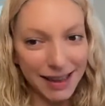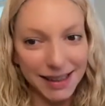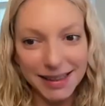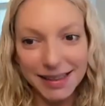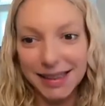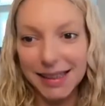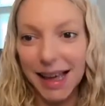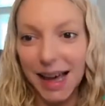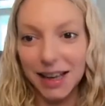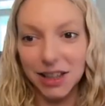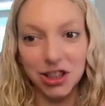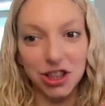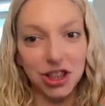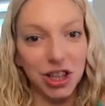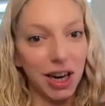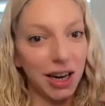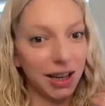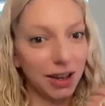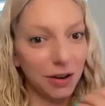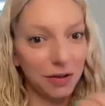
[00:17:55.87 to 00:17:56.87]
It's that
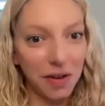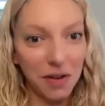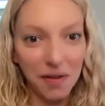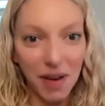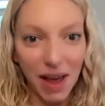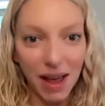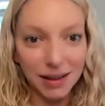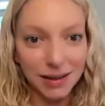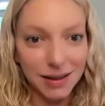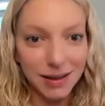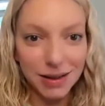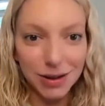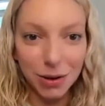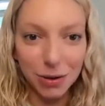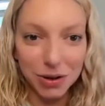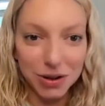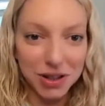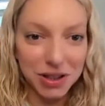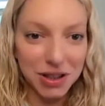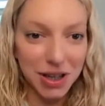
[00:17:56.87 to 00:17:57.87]
chain of events.
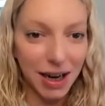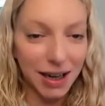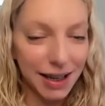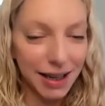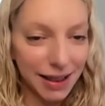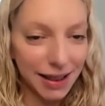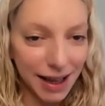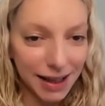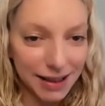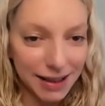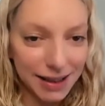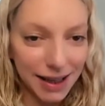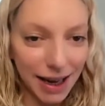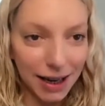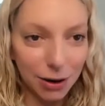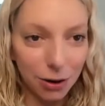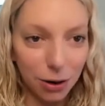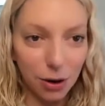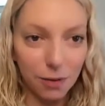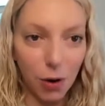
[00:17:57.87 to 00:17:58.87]
You're stuck in that
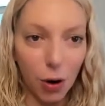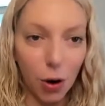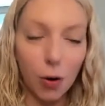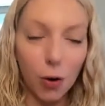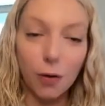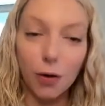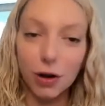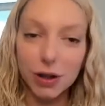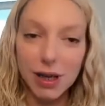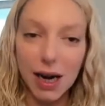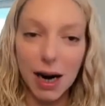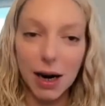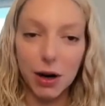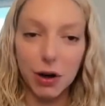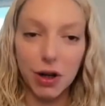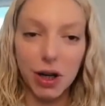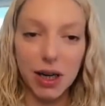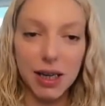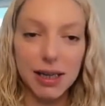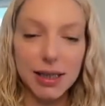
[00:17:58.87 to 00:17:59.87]
cycle of
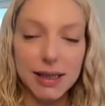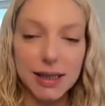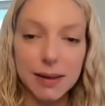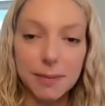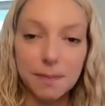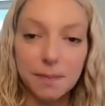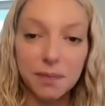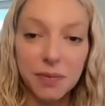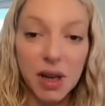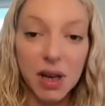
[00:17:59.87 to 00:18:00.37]
overtiredness.